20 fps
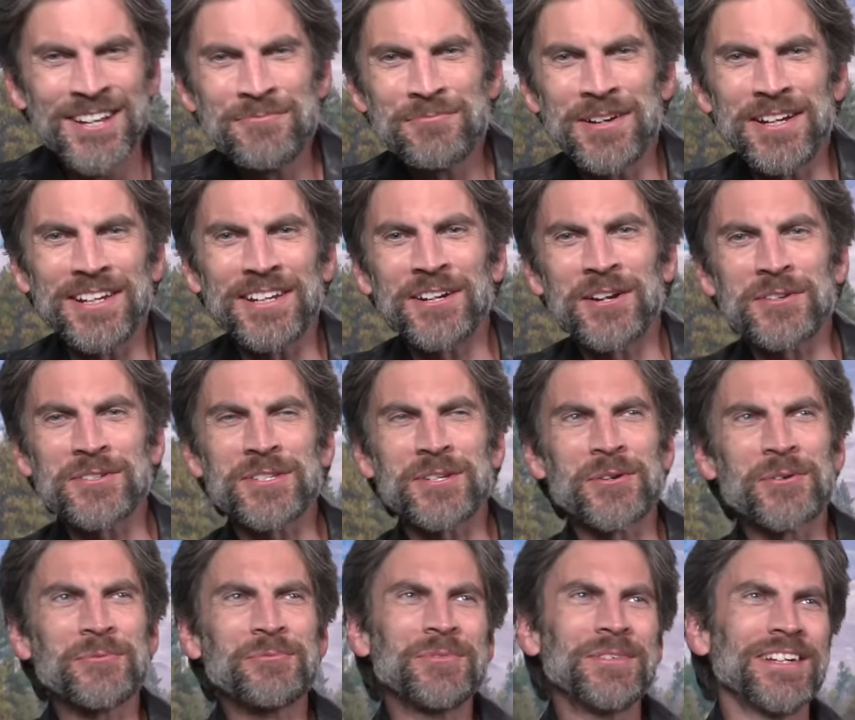But, you know,
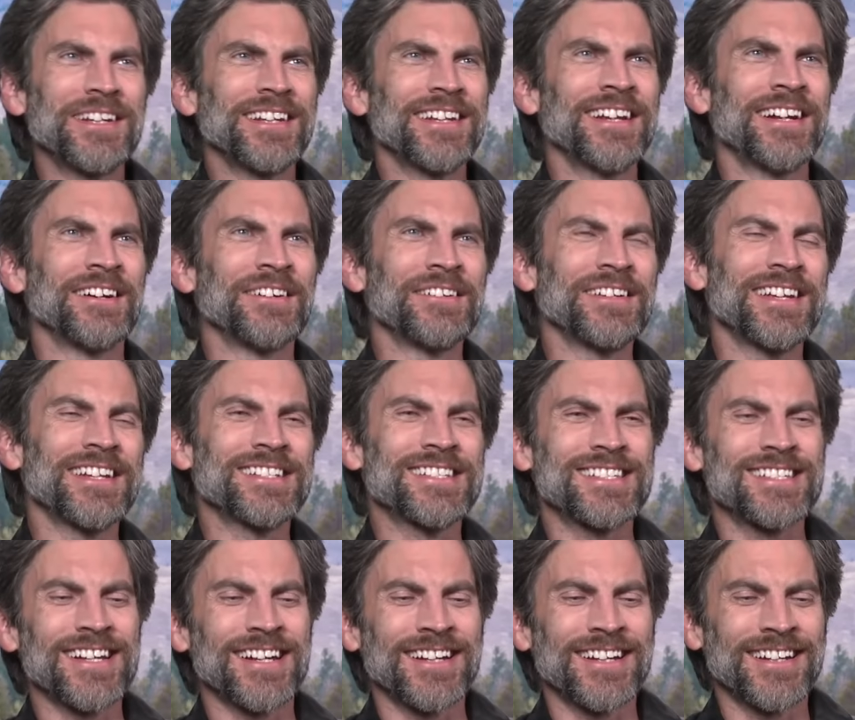so, but, you know,
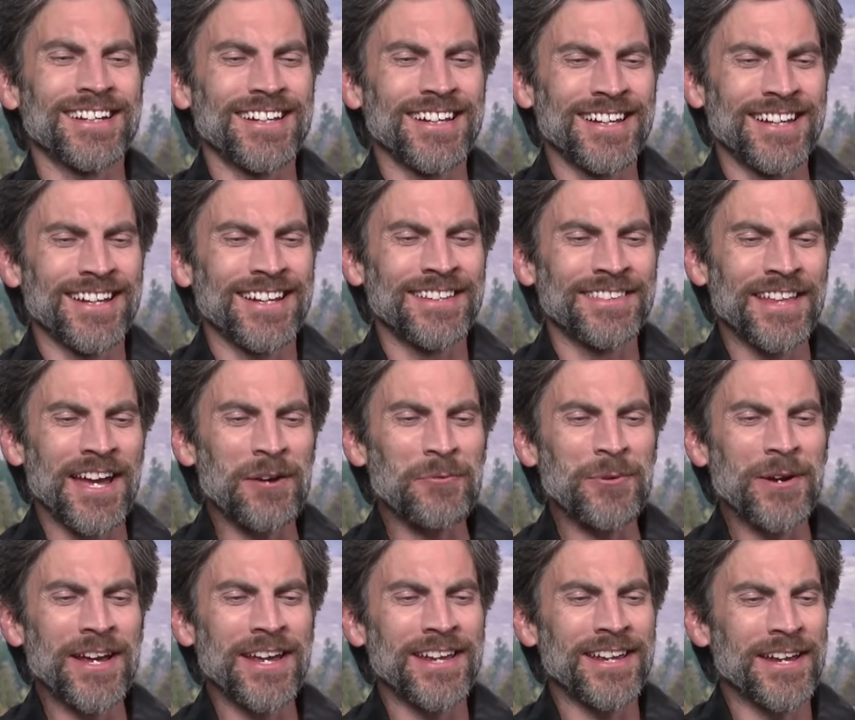it's uh, in that
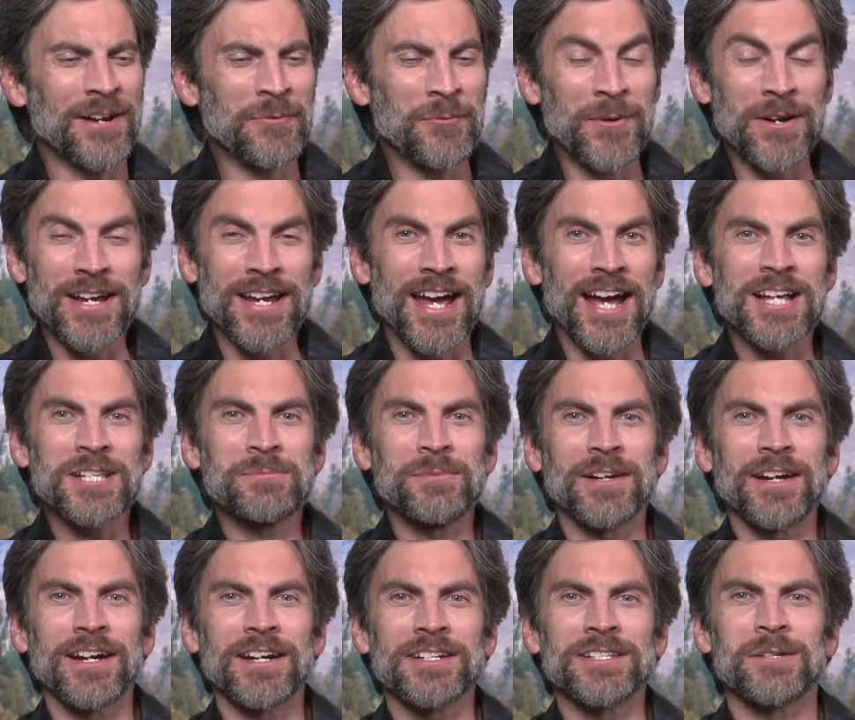way, it, it has
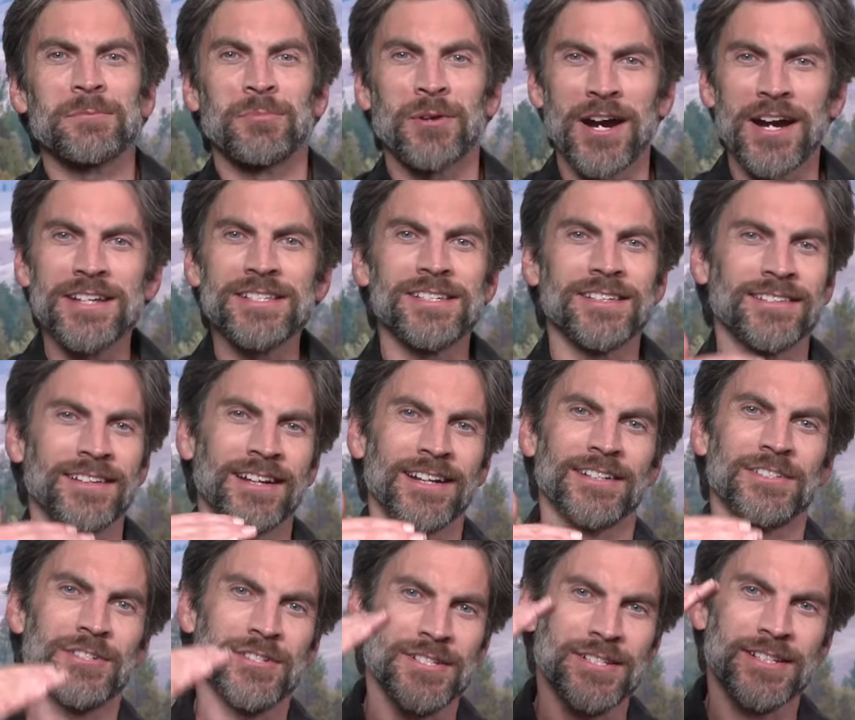been kind of surprising that
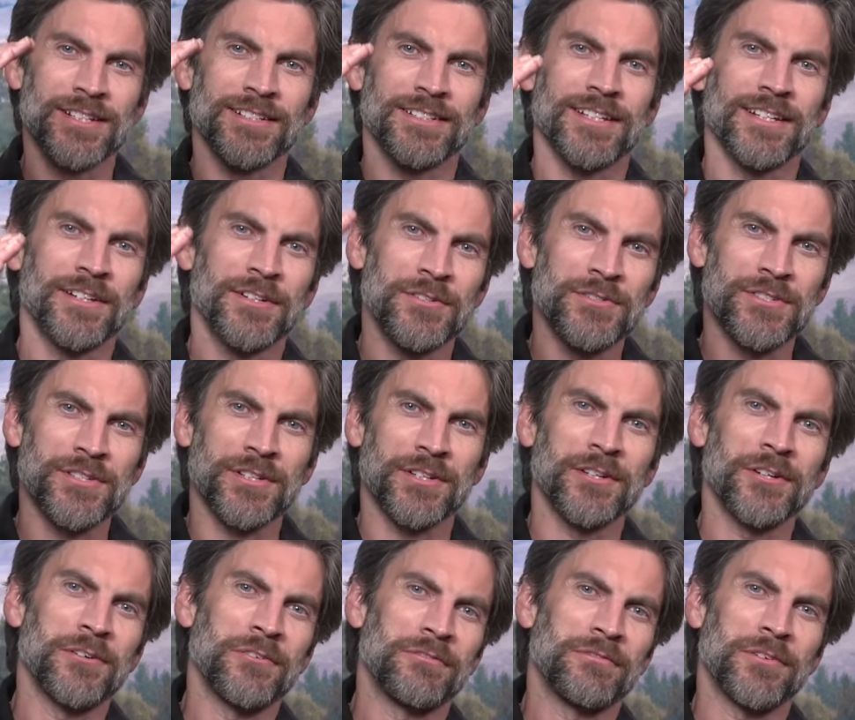it just continues to
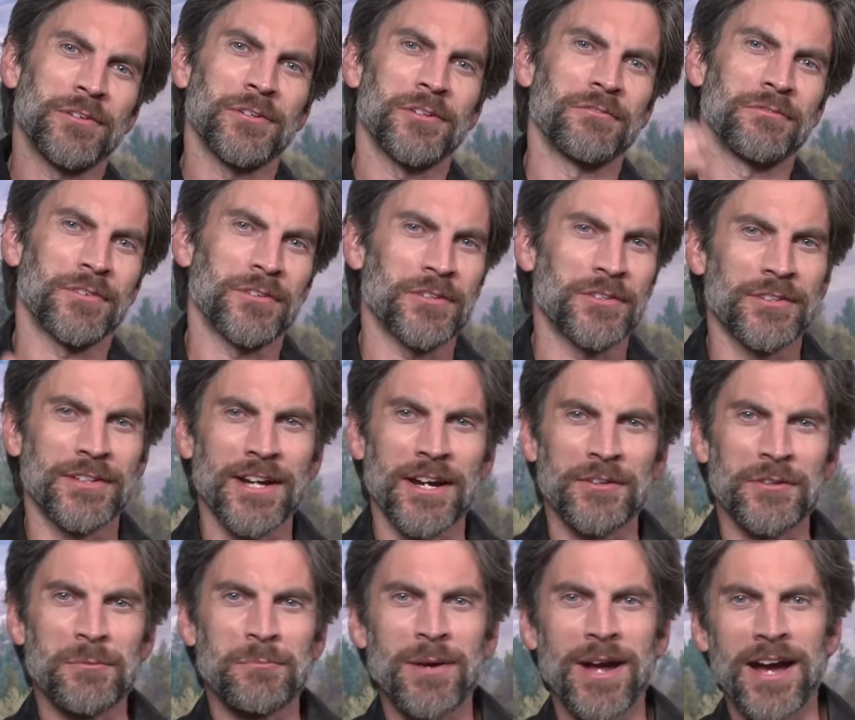go further and further
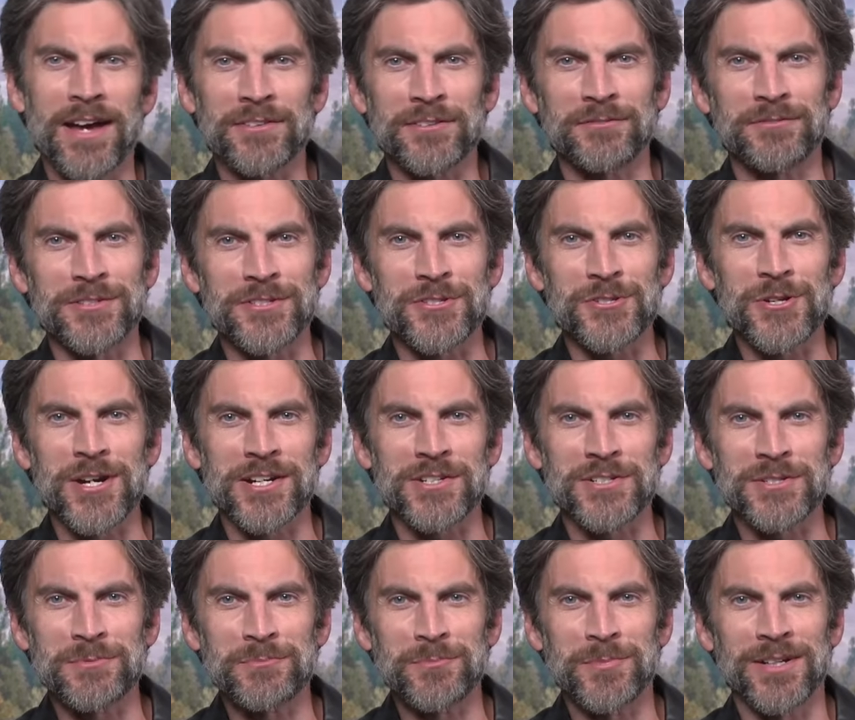down the path of
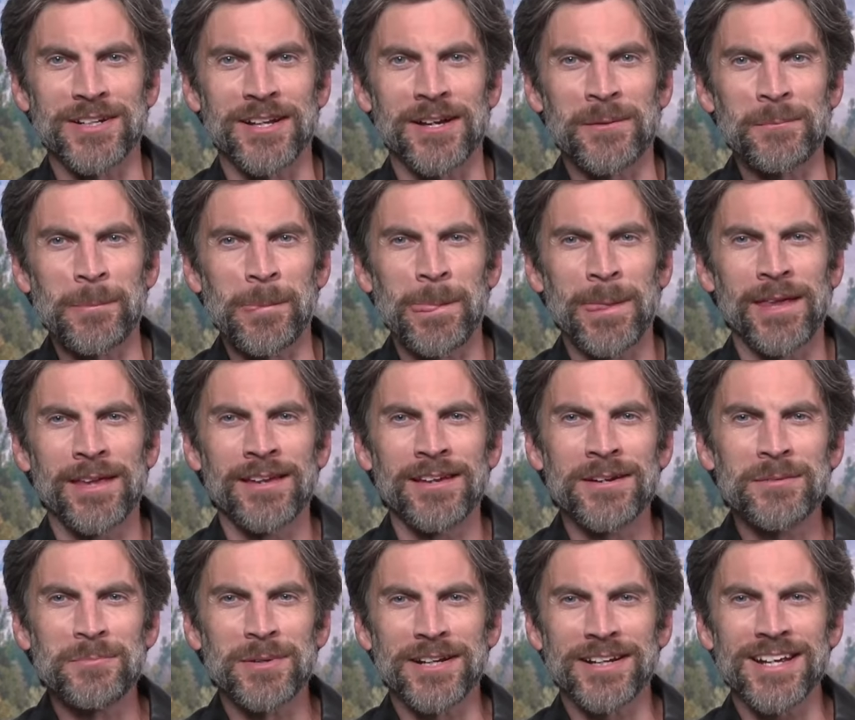destruction. But, um,
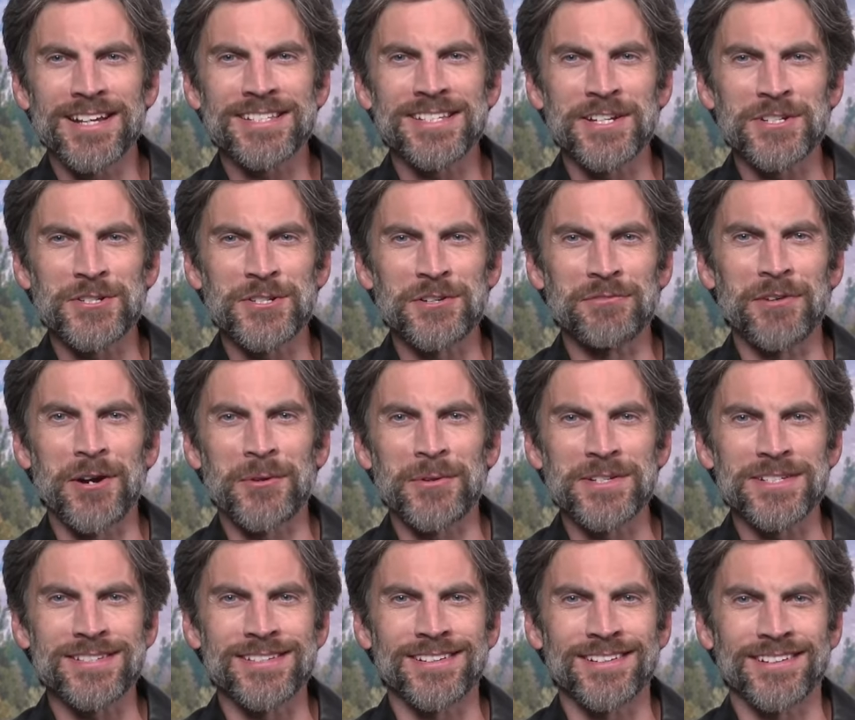but I guess I should have
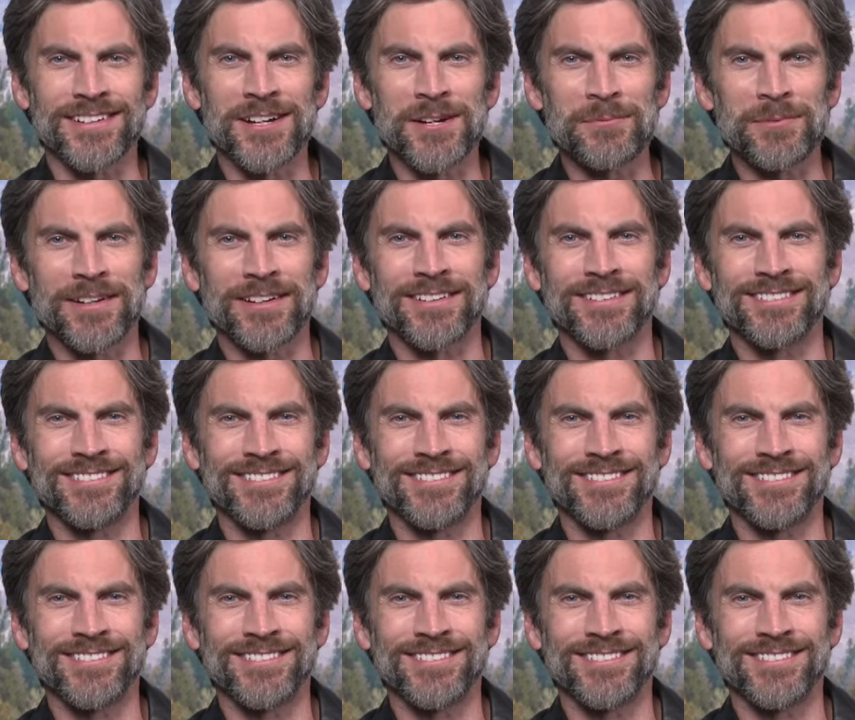always seen it coming.